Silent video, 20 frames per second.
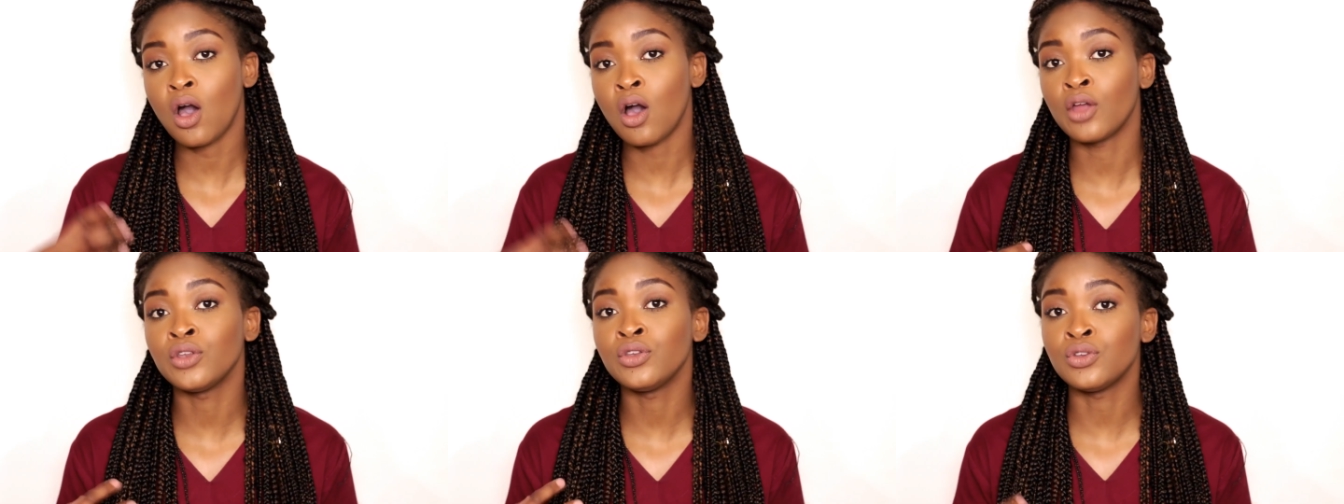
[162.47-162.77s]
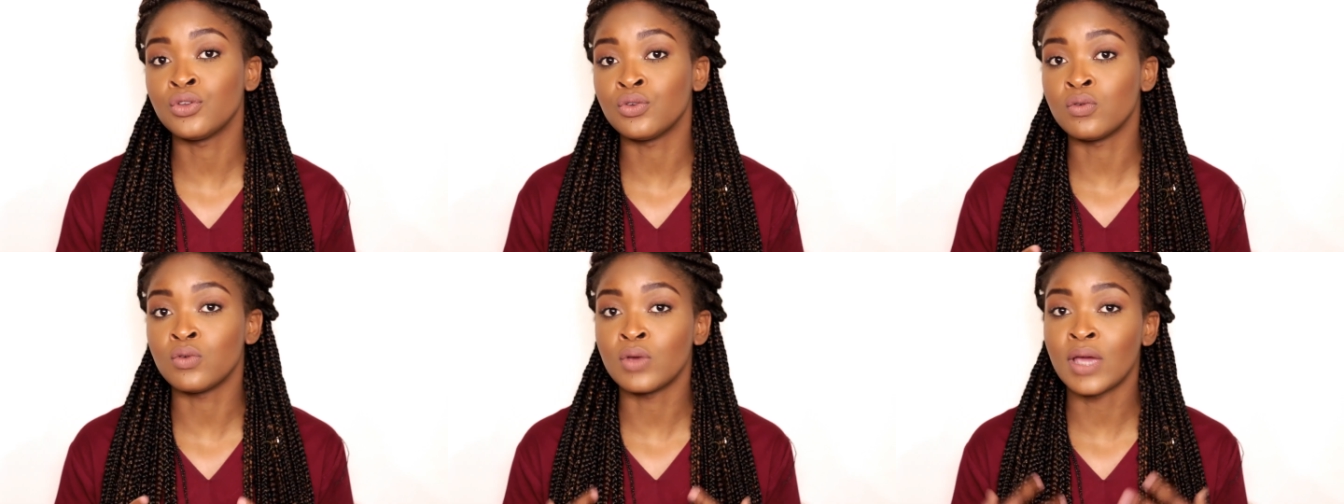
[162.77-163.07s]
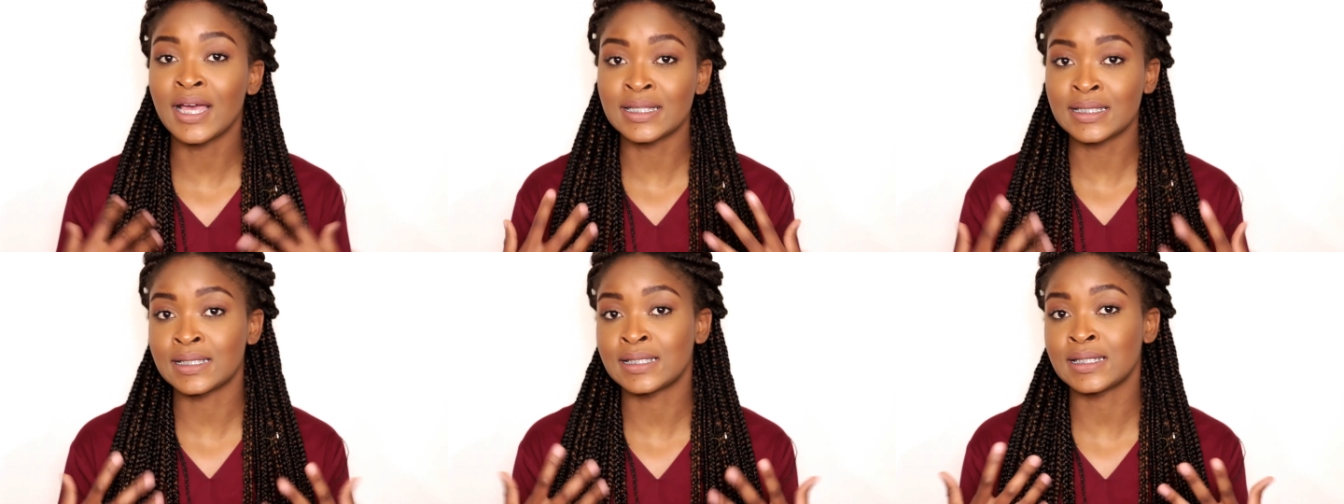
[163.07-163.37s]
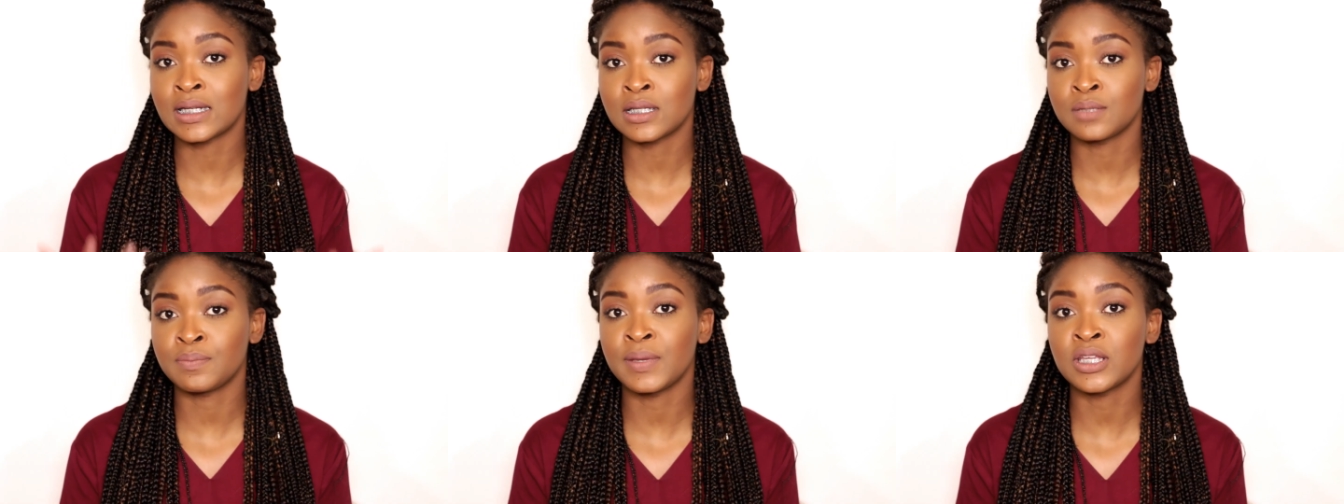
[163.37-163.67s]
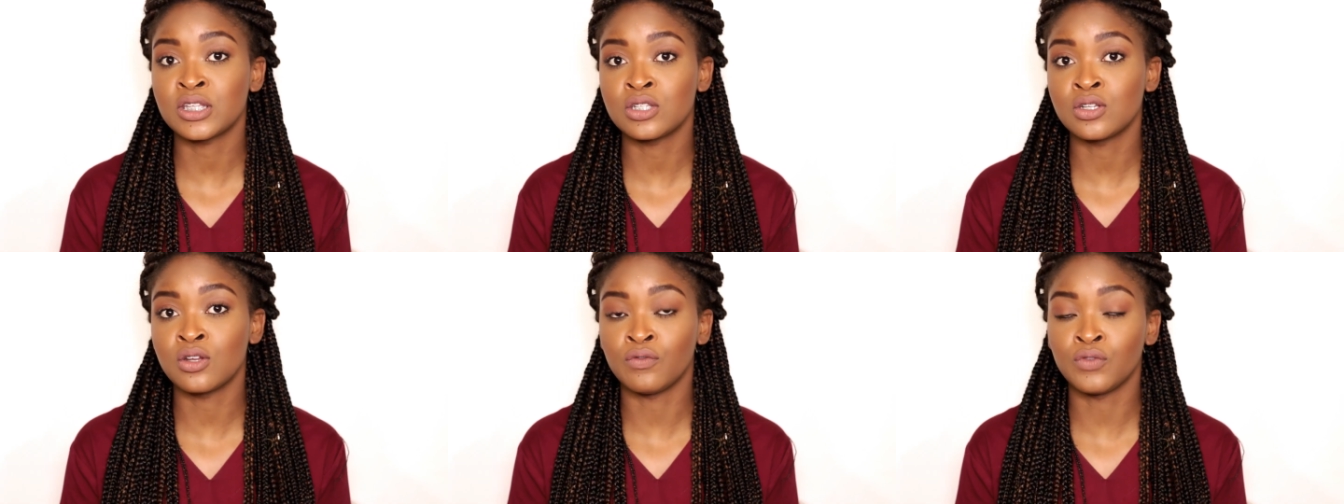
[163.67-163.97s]
on you as is
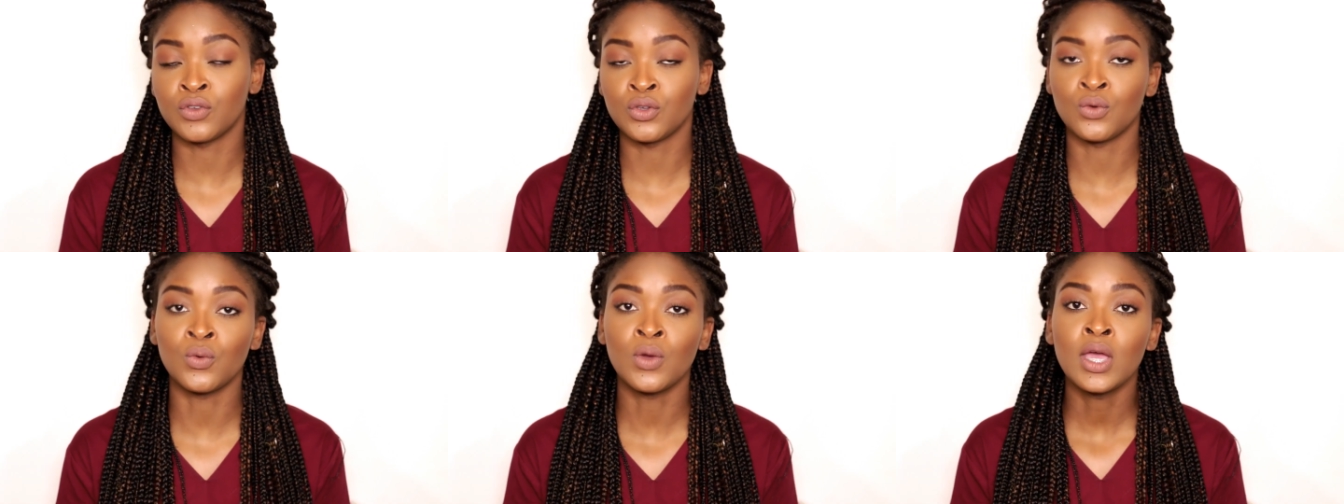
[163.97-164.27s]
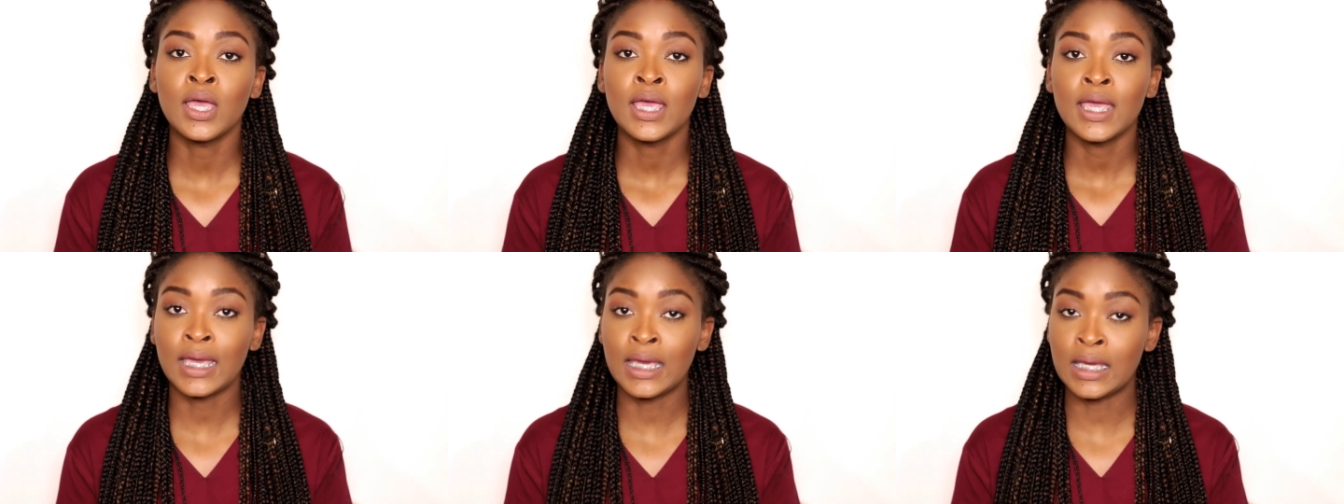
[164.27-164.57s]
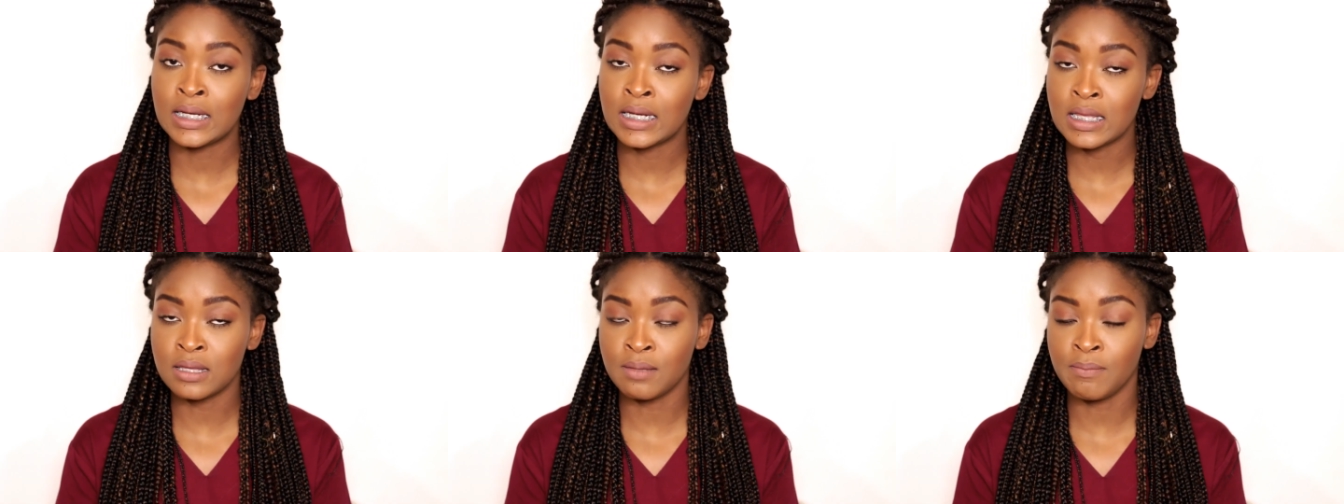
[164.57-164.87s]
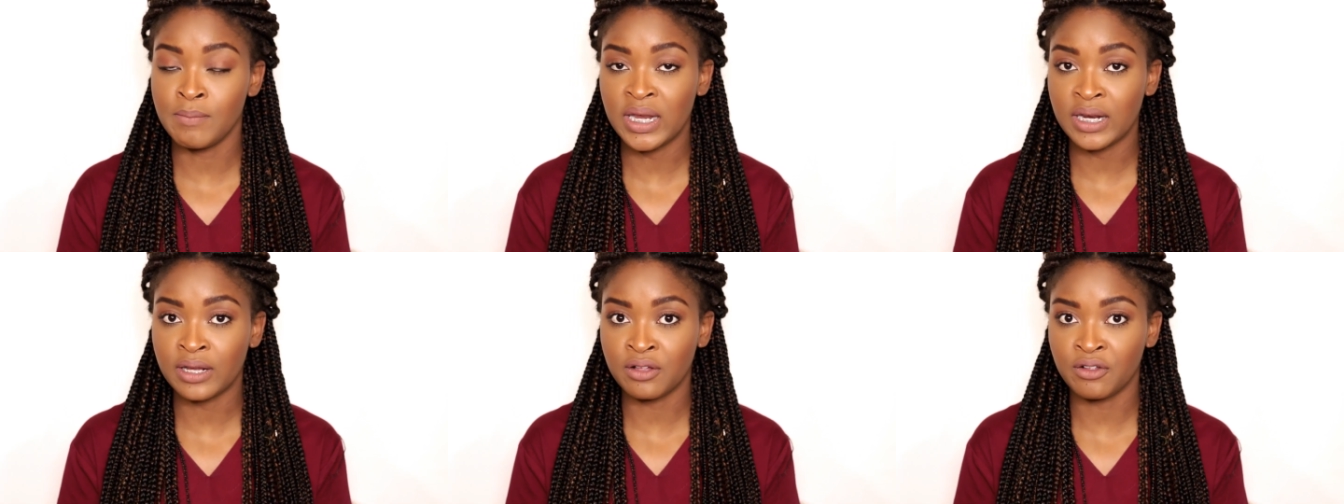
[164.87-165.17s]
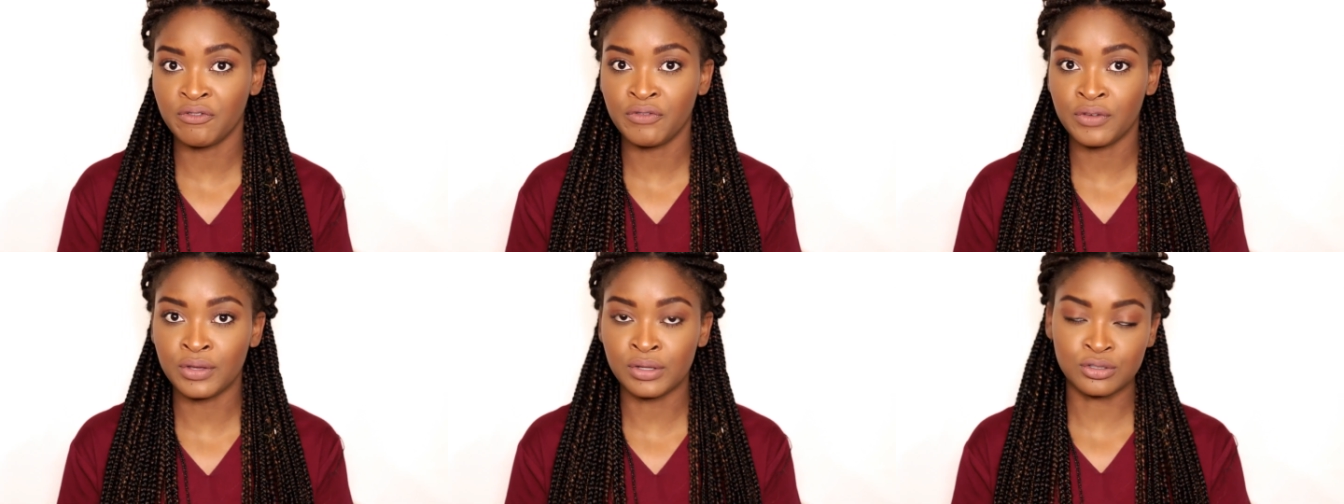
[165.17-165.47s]
expected of you in the
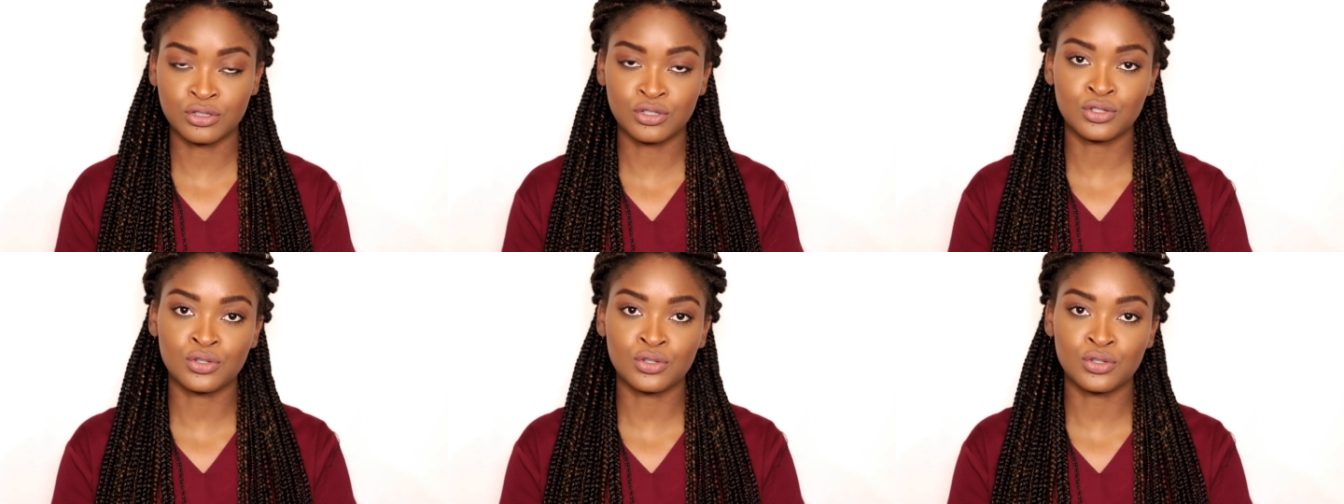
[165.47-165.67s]
medical field.